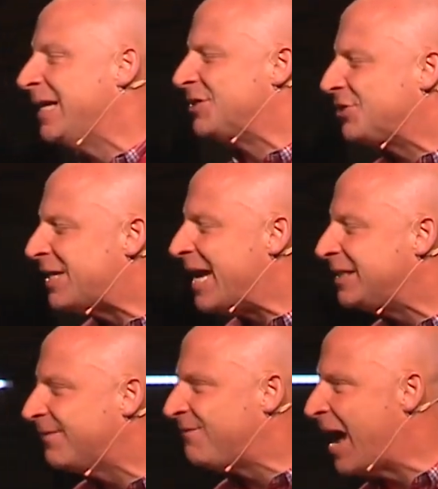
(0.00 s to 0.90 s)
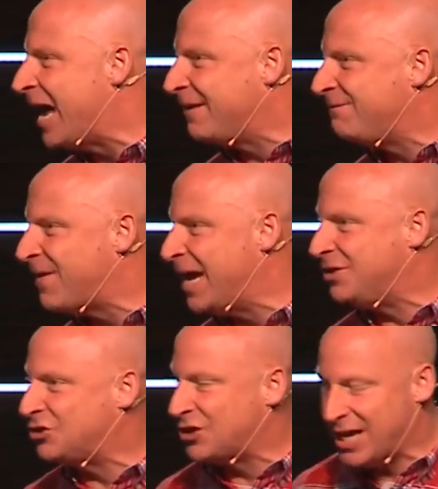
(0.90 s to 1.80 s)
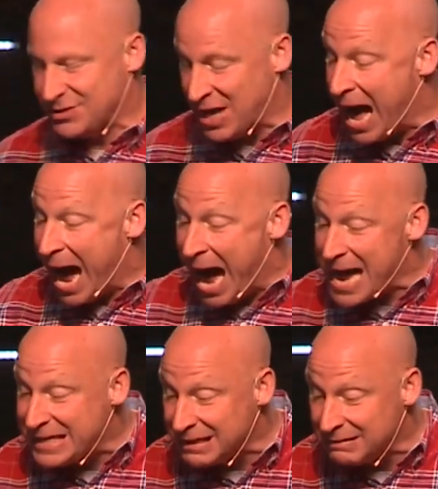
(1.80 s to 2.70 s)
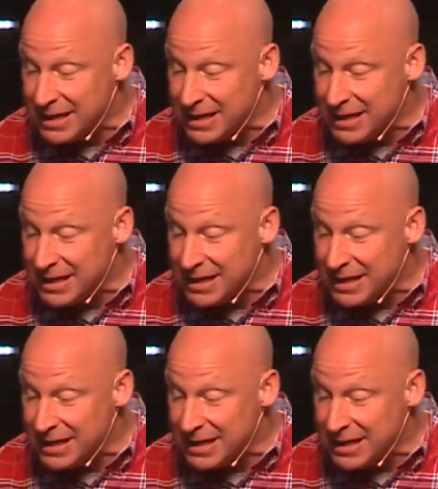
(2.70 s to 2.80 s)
is sanctifying faith says, I can